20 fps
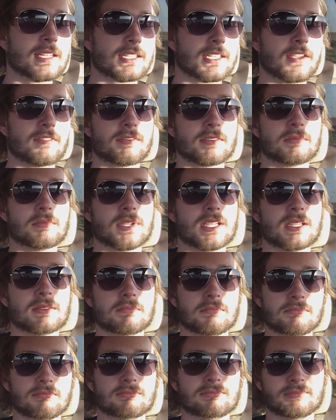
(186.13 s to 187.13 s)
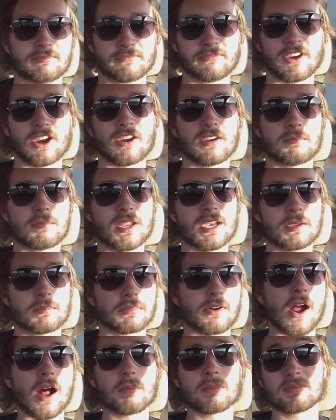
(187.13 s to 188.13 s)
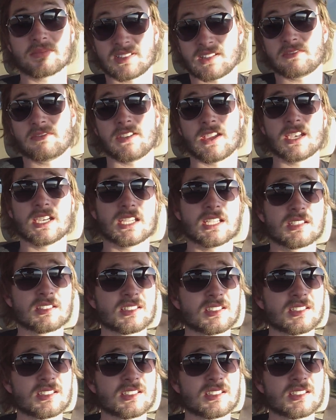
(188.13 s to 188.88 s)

given me very many problems, if any.